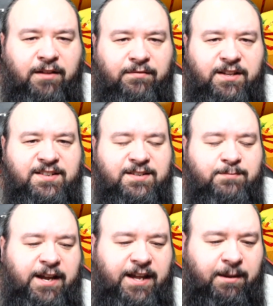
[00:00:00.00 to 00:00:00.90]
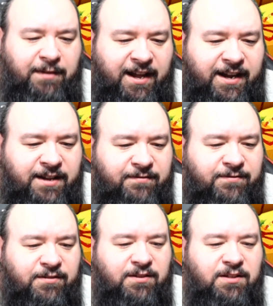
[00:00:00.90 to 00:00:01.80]
This is my game
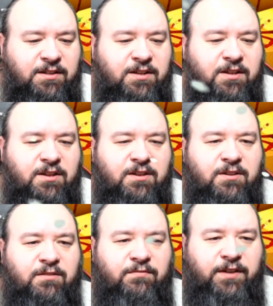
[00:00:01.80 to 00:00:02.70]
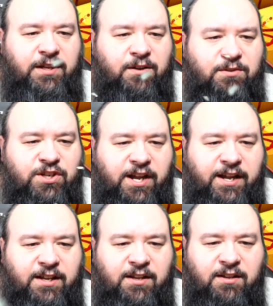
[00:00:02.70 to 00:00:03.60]
live. If we go
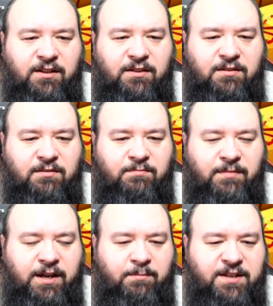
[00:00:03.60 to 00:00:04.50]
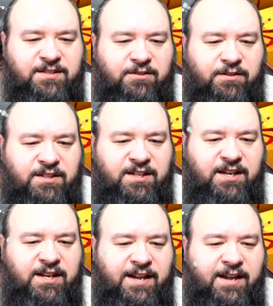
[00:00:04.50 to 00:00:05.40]
check my Mister
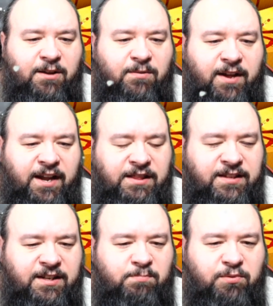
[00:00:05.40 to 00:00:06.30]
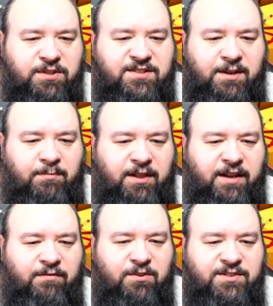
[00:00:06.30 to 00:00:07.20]
T now, I did put some
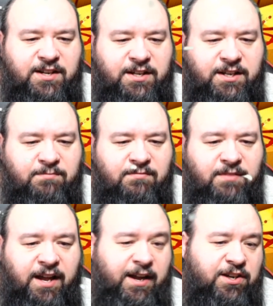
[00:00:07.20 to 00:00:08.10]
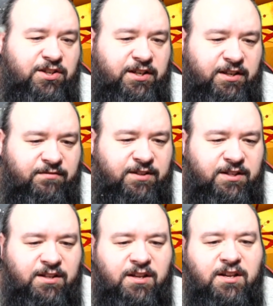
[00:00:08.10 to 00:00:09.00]
levels on him. I actually
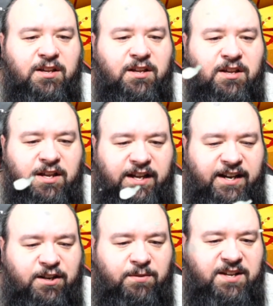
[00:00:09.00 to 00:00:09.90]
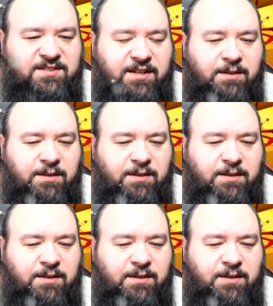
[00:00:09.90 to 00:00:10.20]
even increased